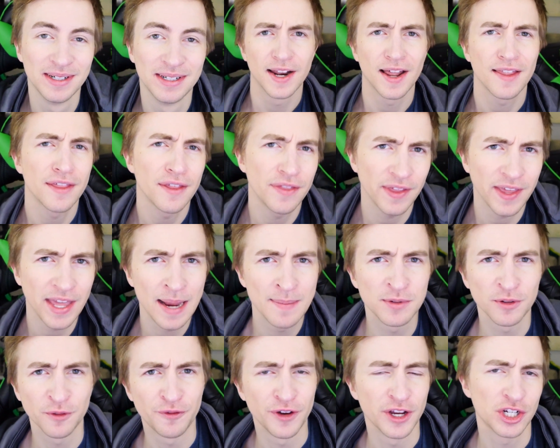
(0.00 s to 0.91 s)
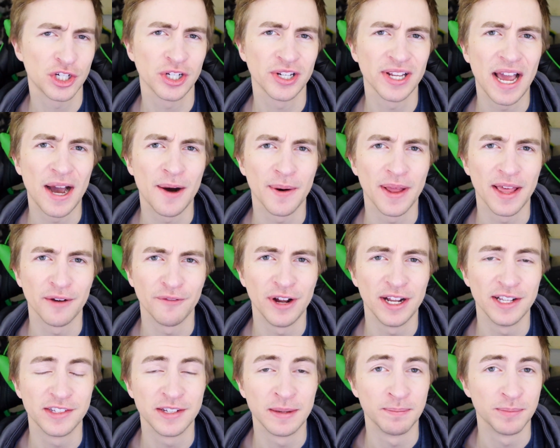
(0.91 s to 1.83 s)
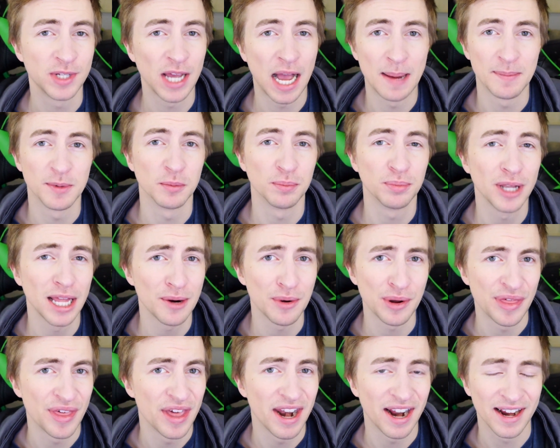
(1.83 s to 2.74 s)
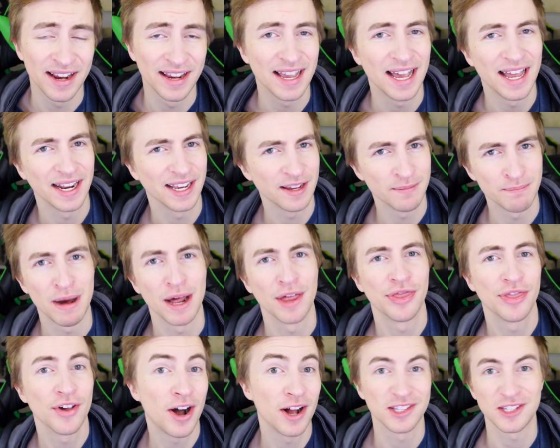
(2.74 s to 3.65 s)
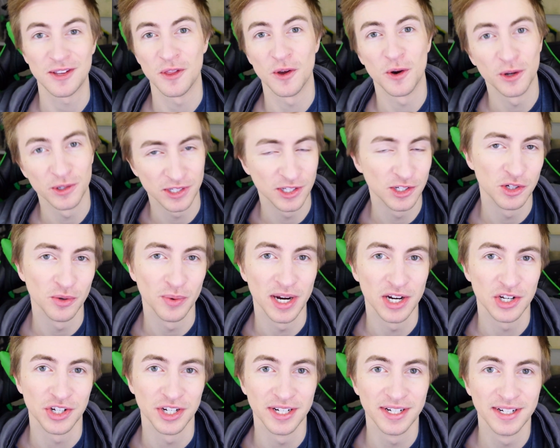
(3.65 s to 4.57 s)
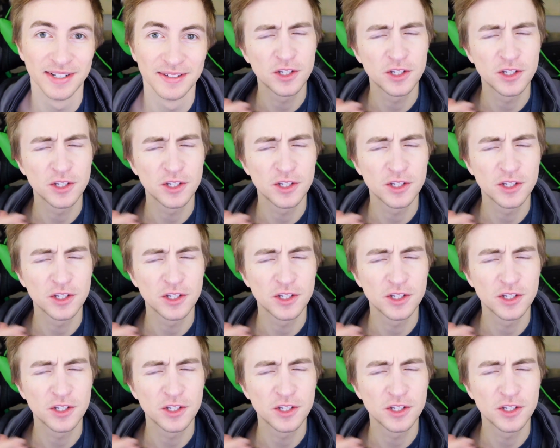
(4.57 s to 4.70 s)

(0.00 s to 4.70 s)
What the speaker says: Now that the game's officially out and I've had some time to play with it, I can kind of give my thoughts on the whole situation.